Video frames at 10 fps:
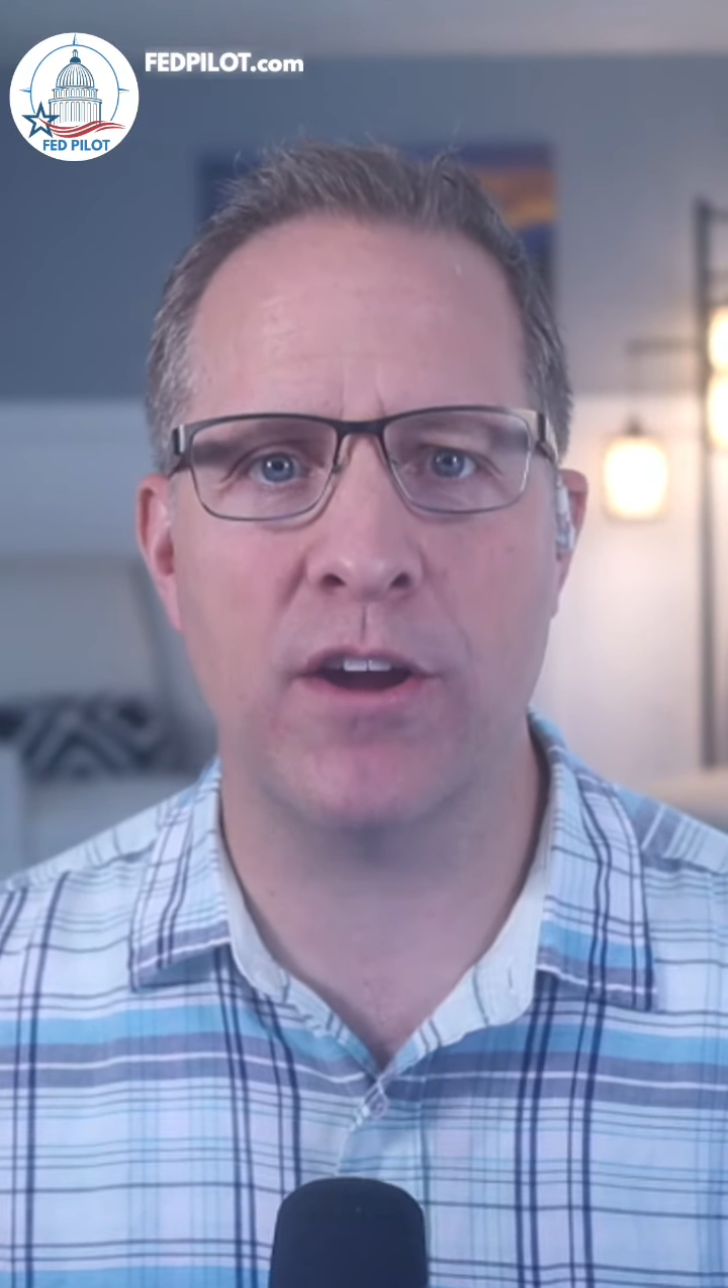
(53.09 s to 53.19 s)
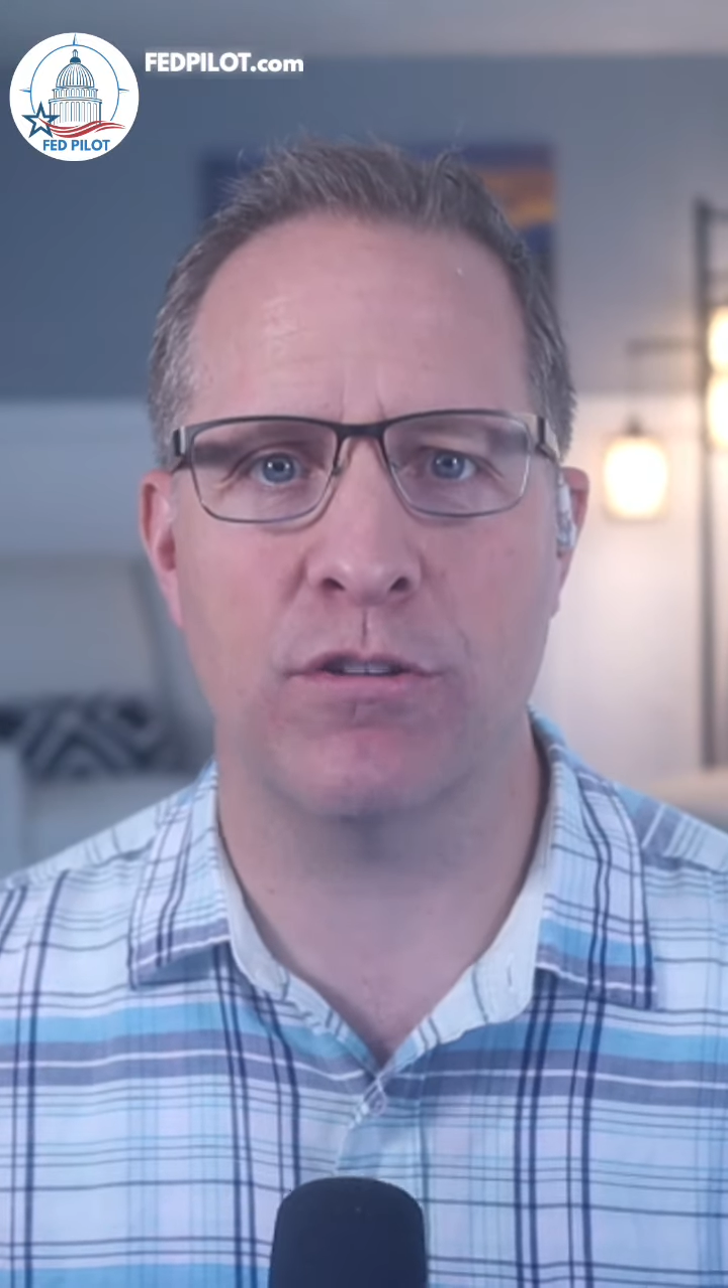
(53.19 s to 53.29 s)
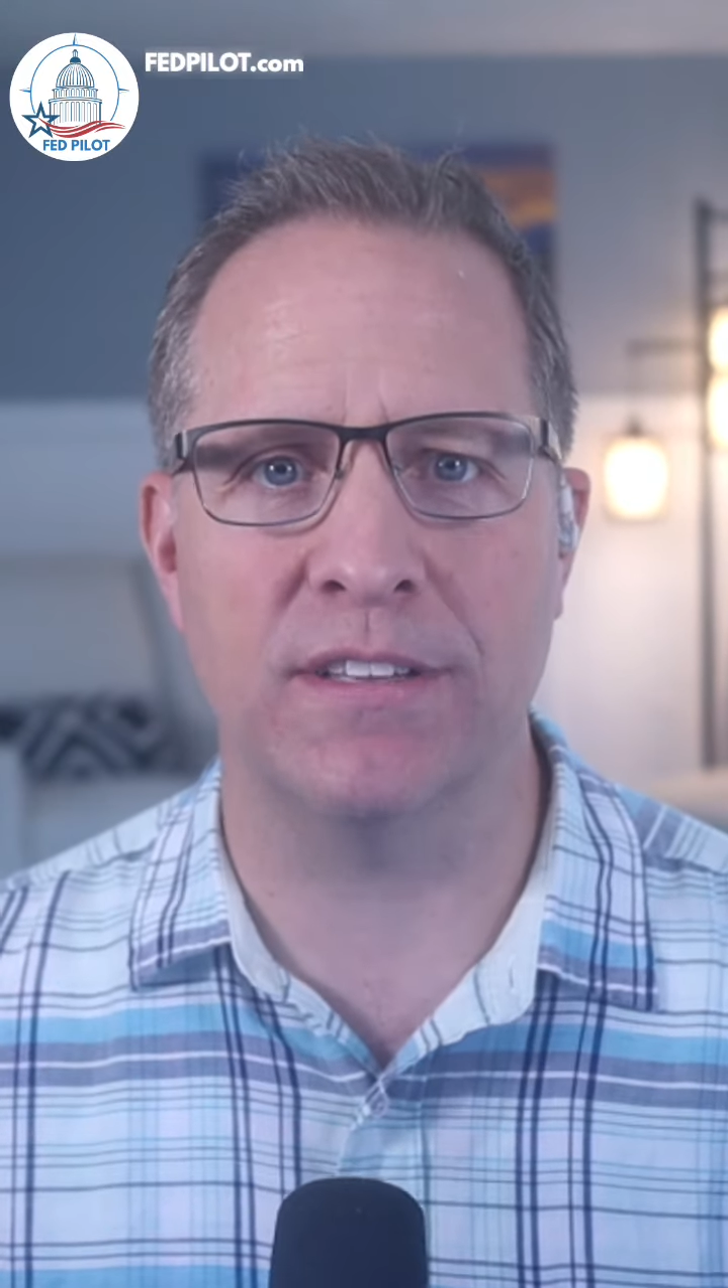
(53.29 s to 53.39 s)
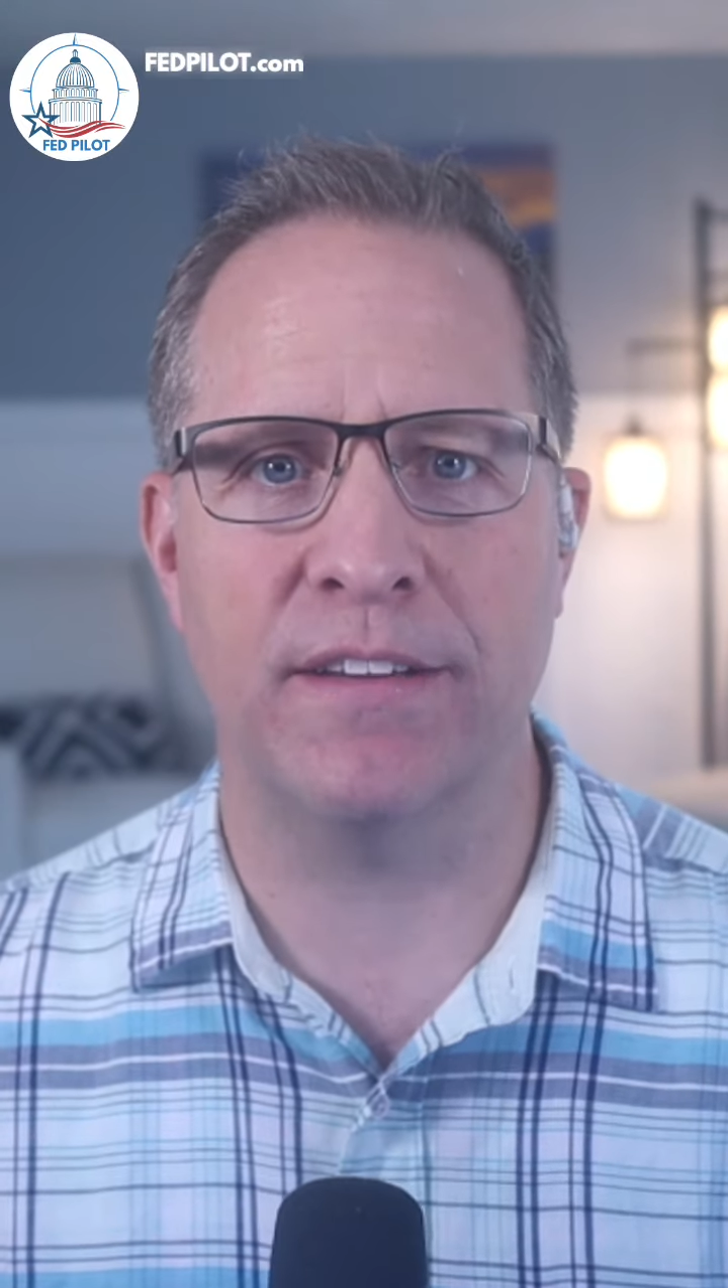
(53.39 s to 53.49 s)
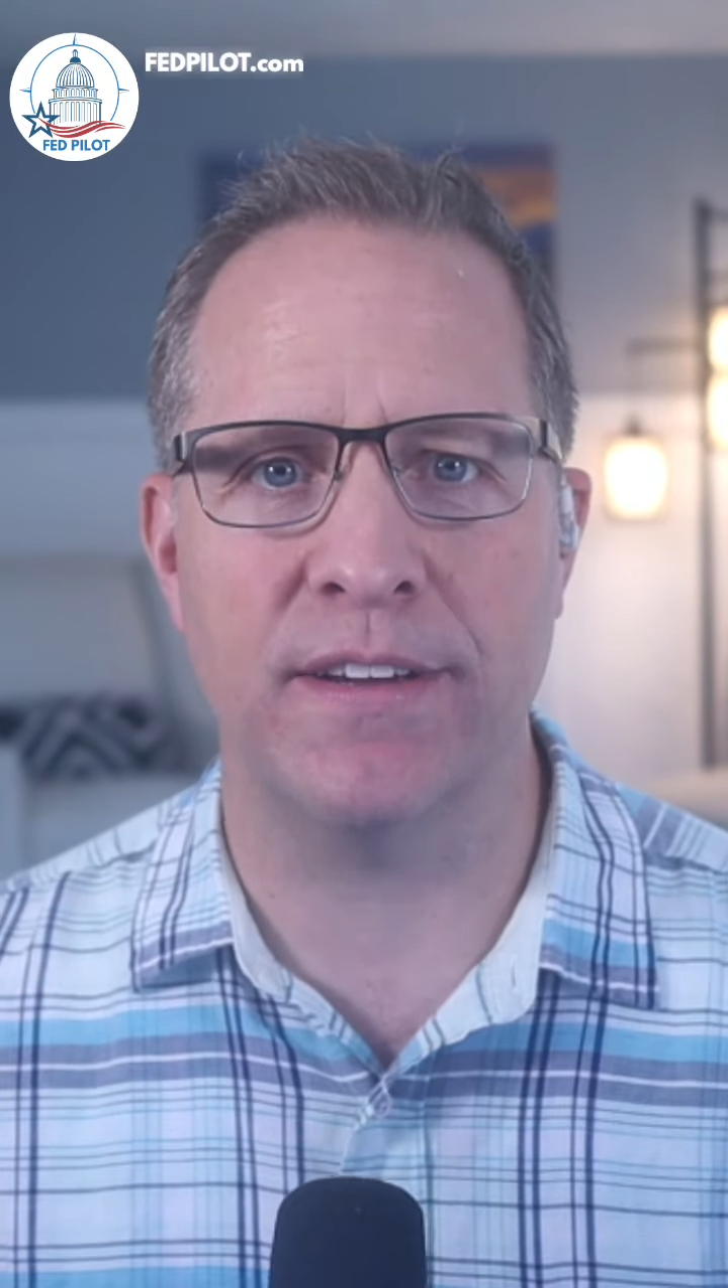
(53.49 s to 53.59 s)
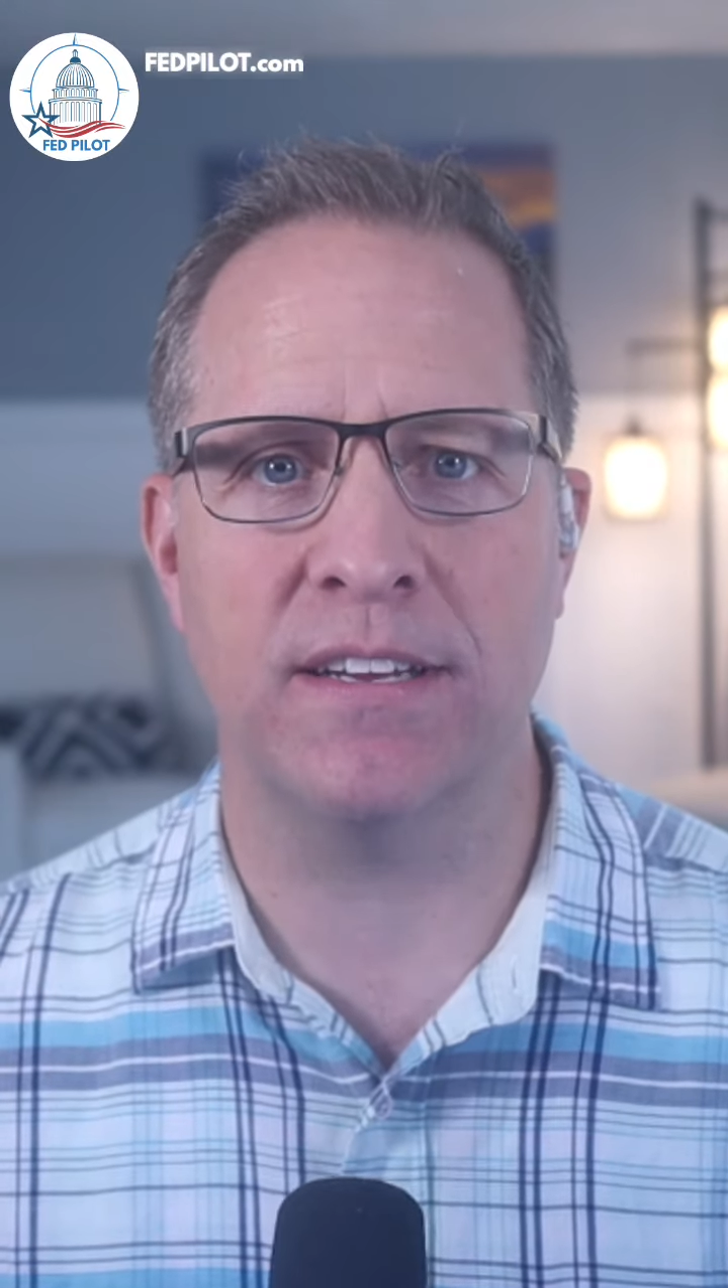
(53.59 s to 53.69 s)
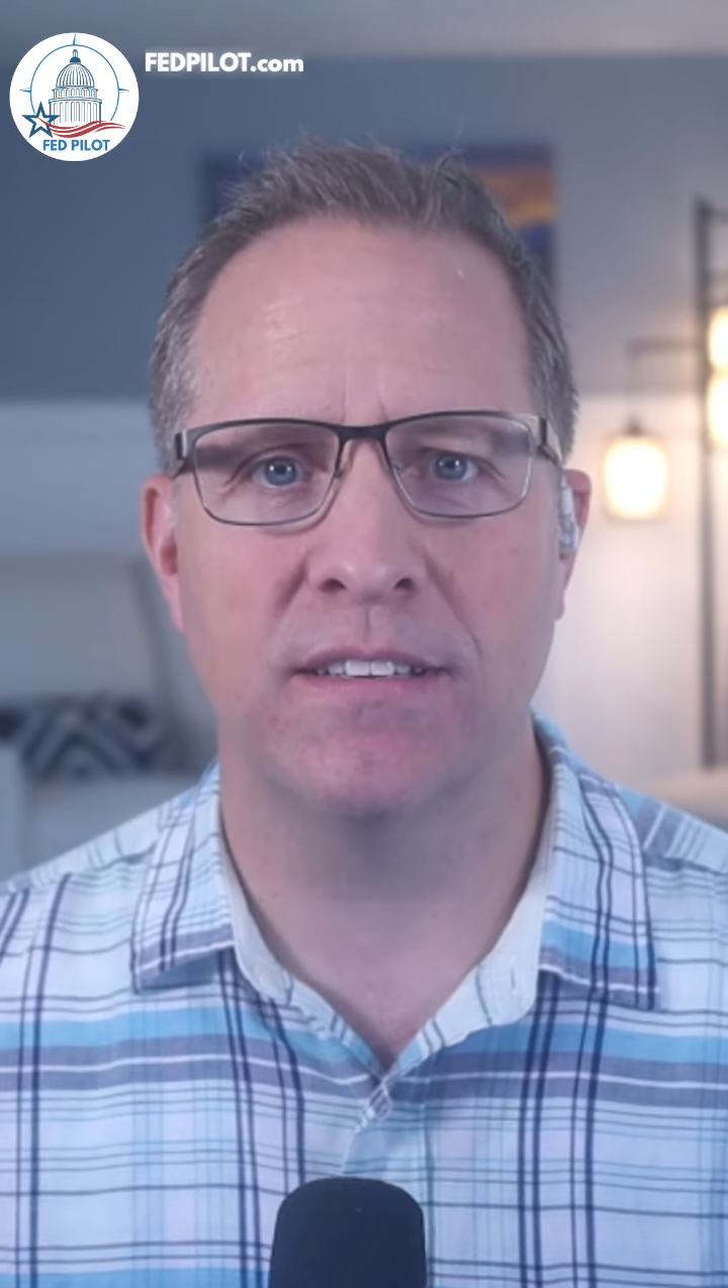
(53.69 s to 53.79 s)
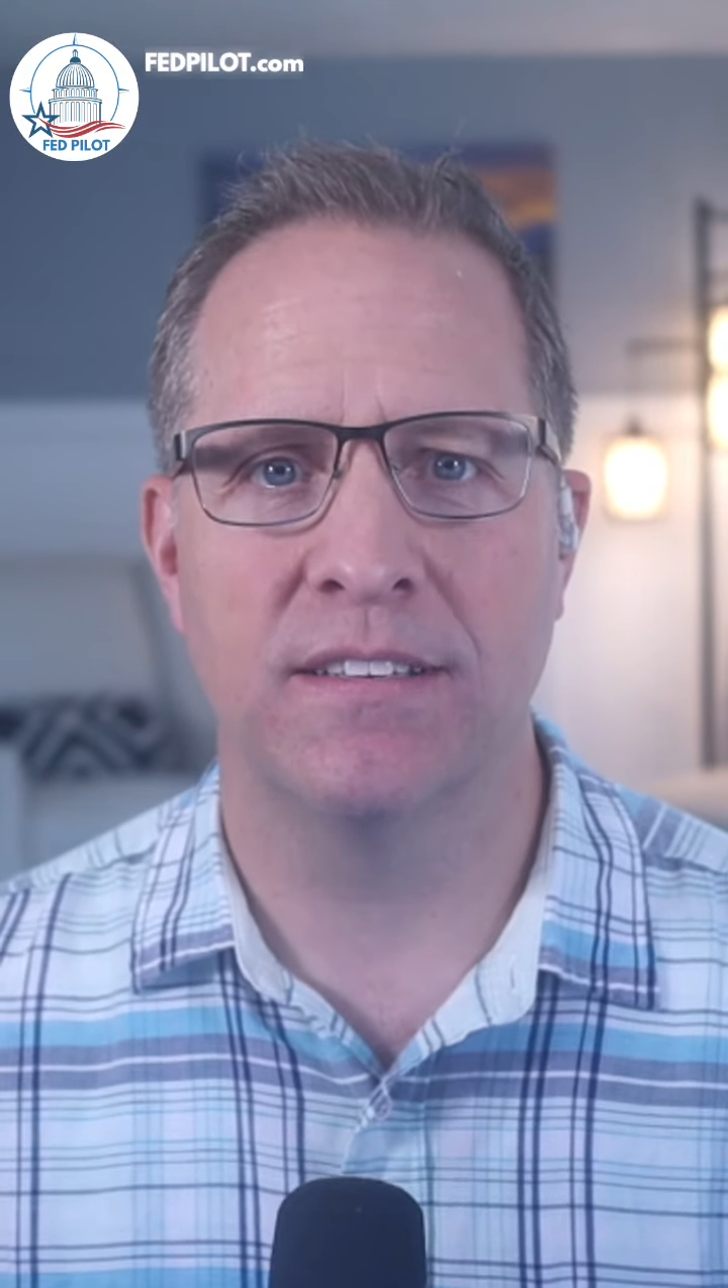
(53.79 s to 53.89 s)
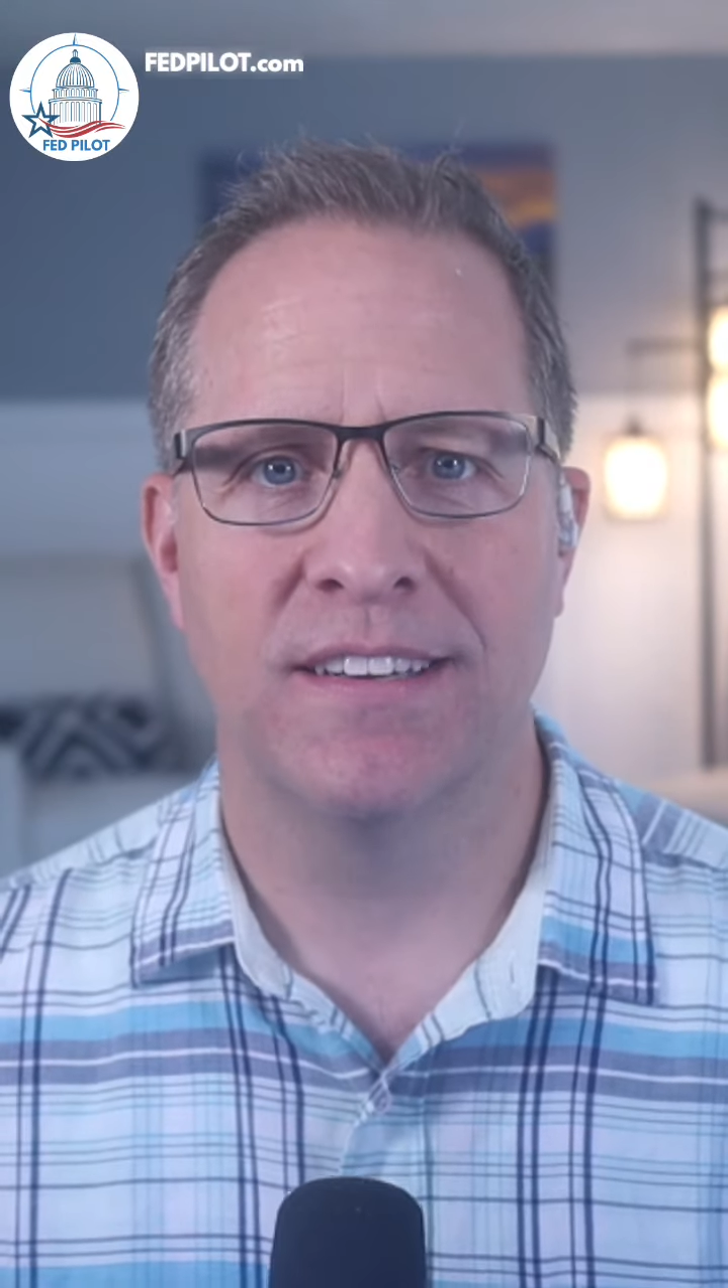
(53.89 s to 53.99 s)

you're living,